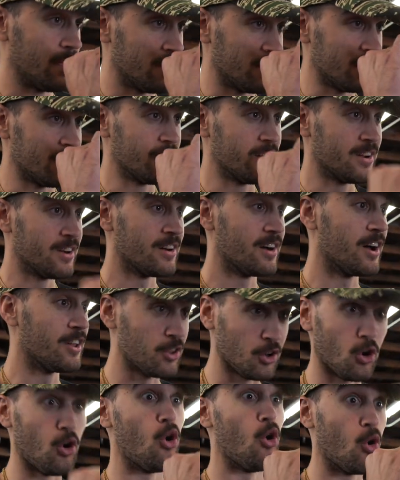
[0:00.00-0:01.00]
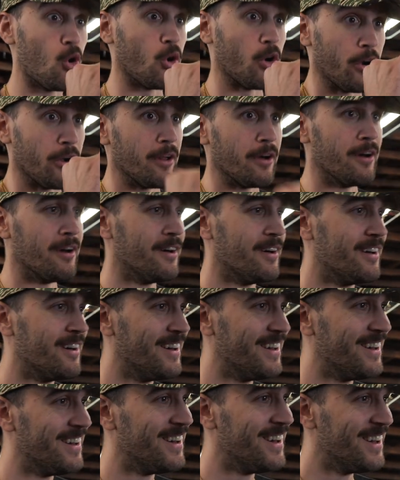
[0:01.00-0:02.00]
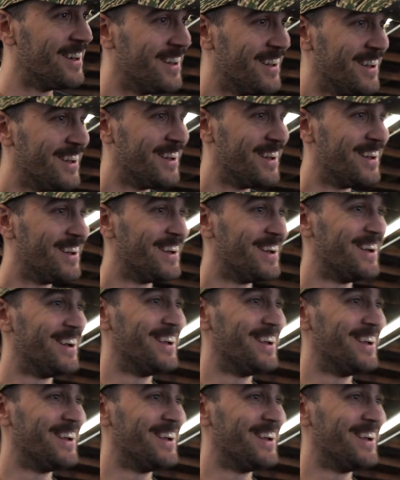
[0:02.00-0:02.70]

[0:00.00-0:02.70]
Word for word: A little what? A little horn. Are you just told the